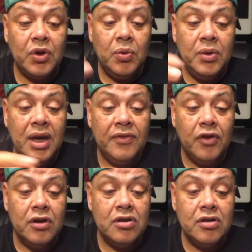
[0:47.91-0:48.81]
we have
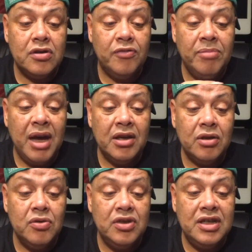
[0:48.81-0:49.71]
all sorts of
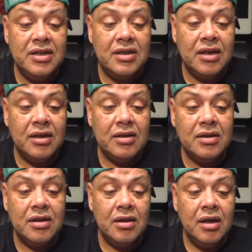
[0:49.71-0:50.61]
micro G settings
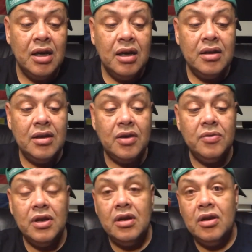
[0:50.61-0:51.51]
here that
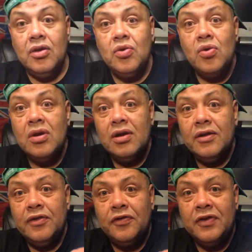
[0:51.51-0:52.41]
will Google
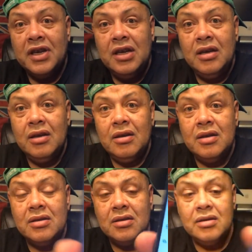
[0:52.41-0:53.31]
free
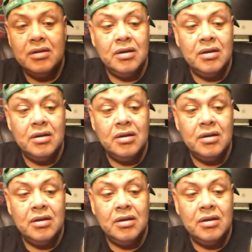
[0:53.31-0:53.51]
this